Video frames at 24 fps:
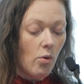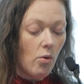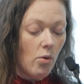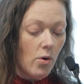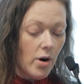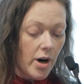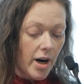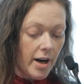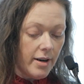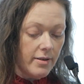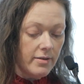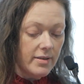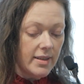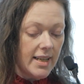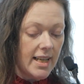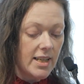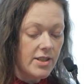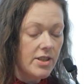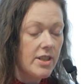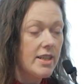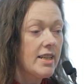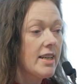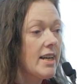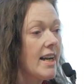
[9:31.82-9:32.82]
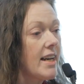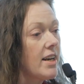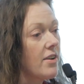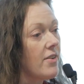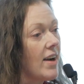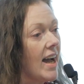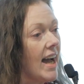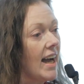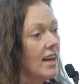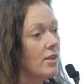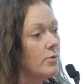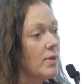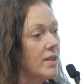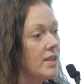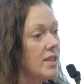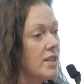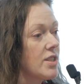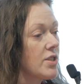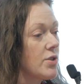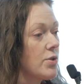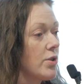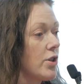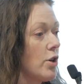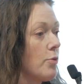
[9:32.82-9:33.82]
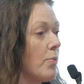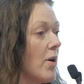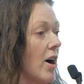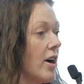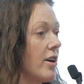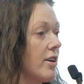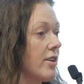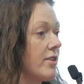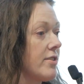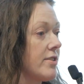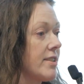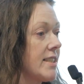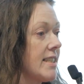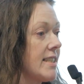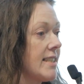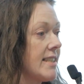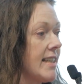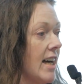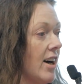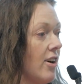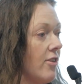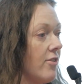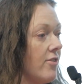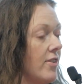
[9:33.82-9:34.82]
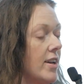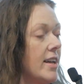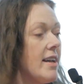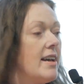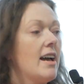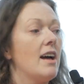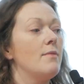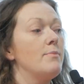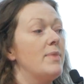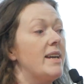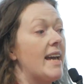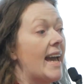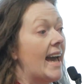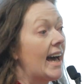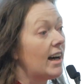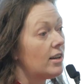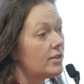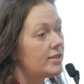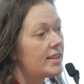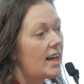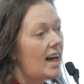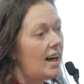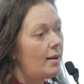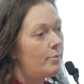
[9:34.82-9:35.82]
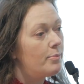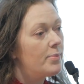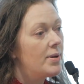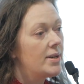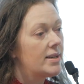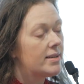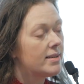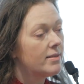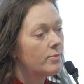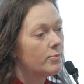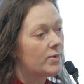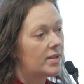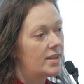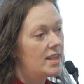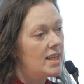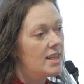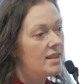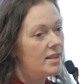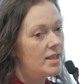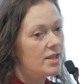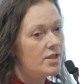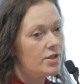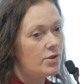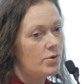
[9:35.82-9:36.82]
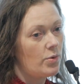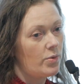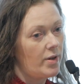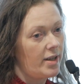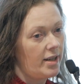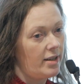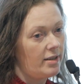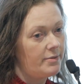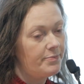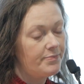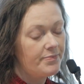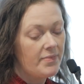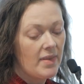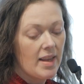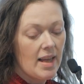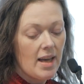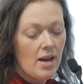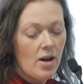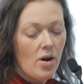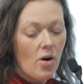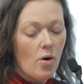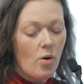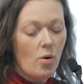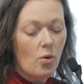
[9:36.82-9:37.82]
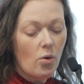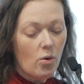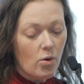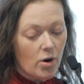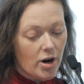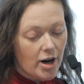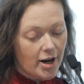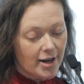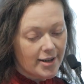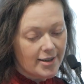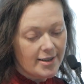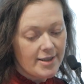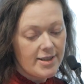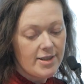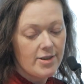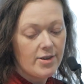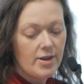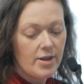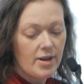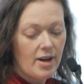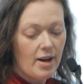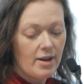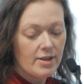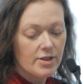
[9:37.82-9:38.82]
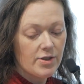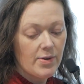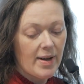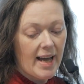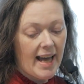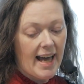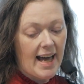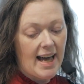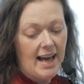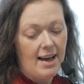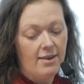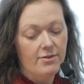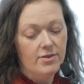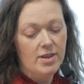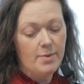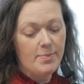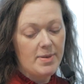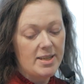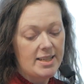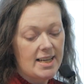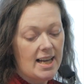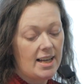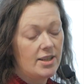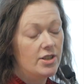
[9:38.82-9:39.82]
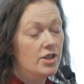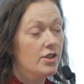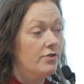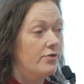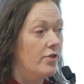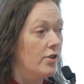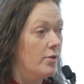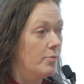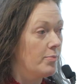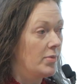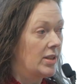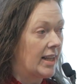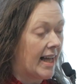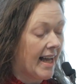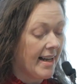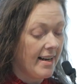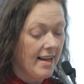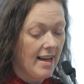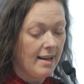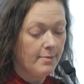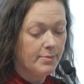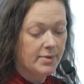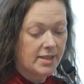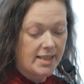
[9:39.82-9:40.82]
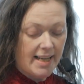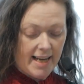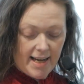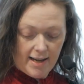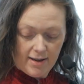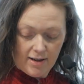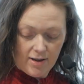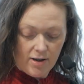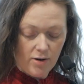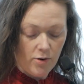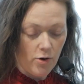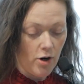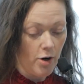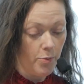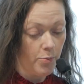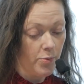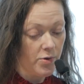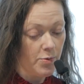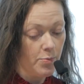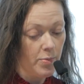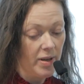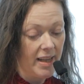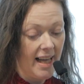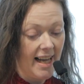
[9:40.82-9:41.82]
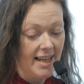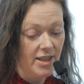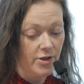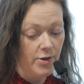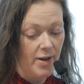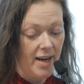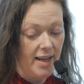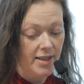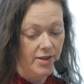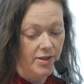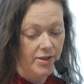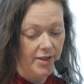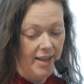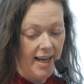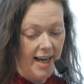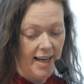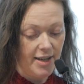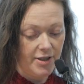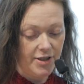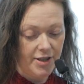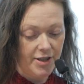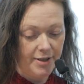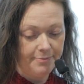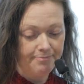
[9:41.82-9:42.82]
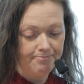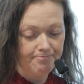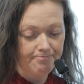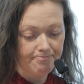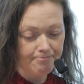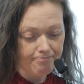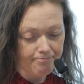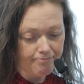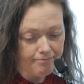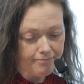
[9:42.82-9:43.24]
or it's going to interact with the soil particles itself and be held up within the soil. Or you could also have the potential for plant uptake or plant translocation.